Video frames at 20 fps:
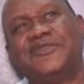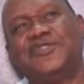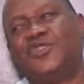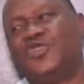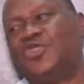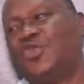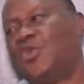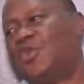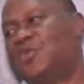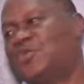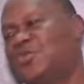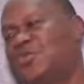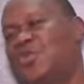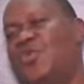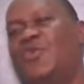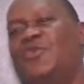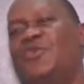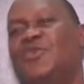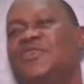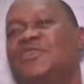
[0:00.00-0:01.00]
judge
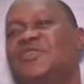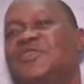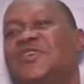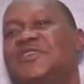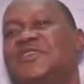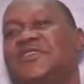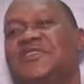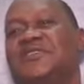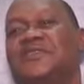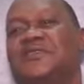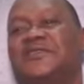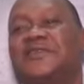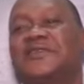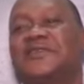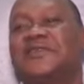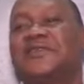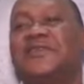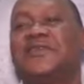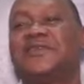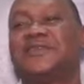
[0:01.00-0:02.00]
over certain
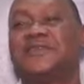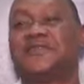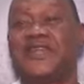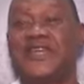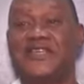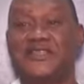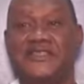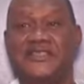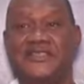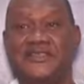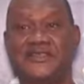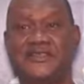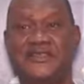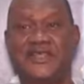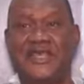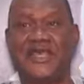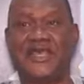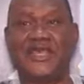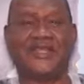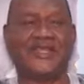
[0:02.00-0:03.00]
crisis
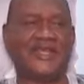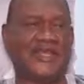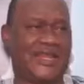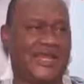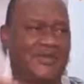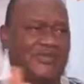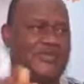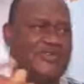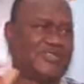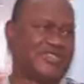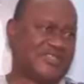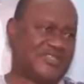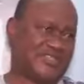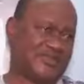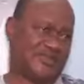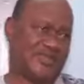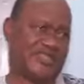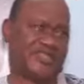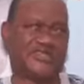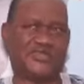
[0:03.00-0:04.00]
that happens in
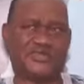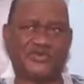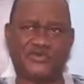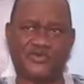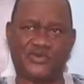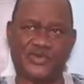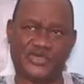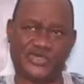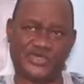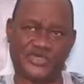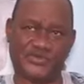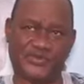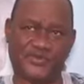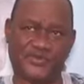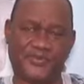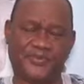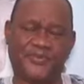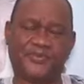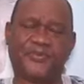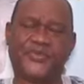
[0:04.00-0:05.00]
these places of worship.
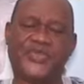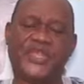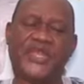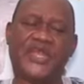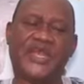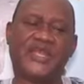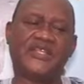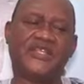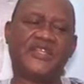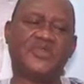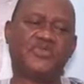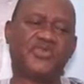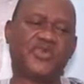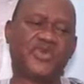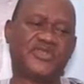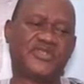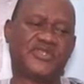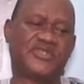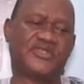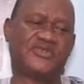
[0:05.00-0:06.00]
And in the
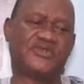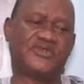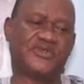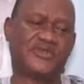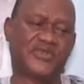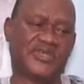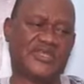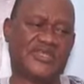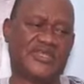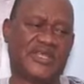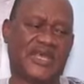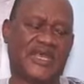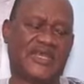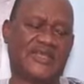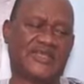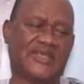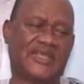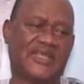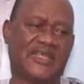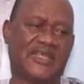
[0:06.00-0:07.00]
process of doing
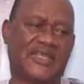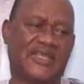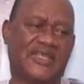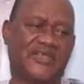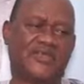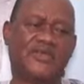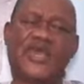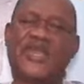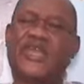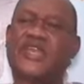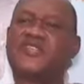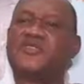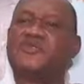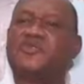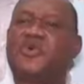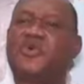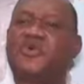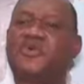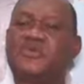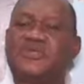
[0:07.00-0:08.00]
that, you are
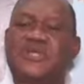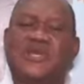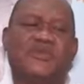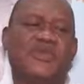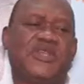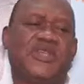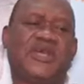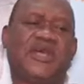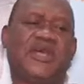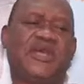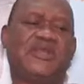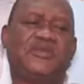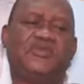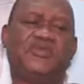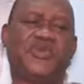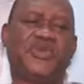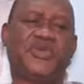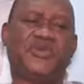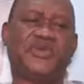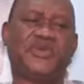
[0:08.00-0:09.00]
exposed. I mean, I had a
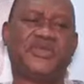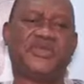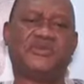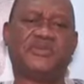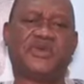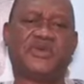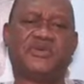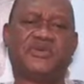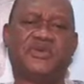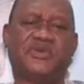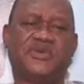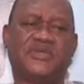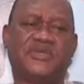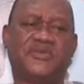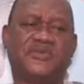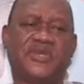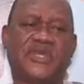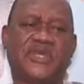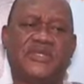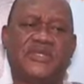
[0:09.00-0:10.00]
period in
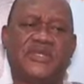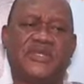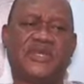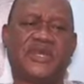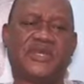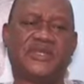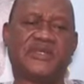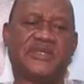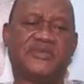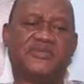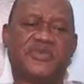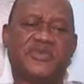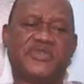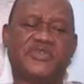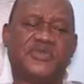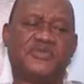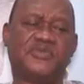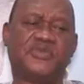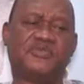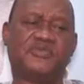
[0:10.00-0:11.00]
Makurdi where the Catholic
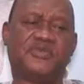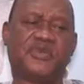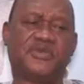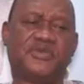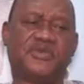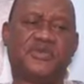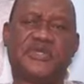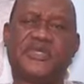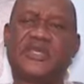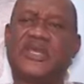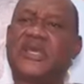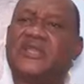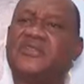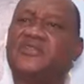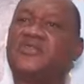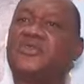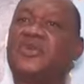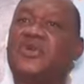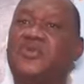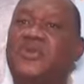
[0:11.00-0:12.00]
Bishop of Makurdi had
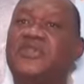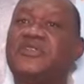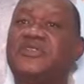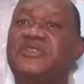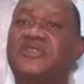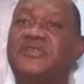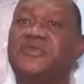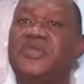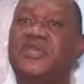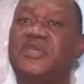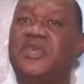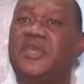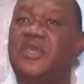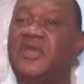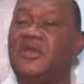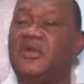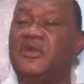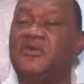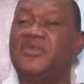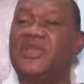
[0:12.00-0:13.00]
to come and see me
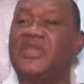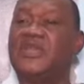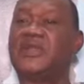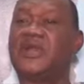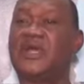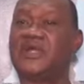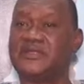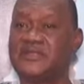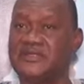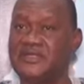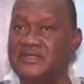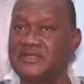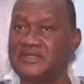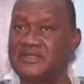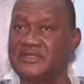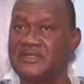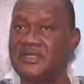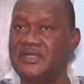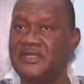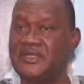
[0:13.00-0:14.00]
over a
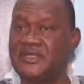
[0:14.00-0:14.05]
crisis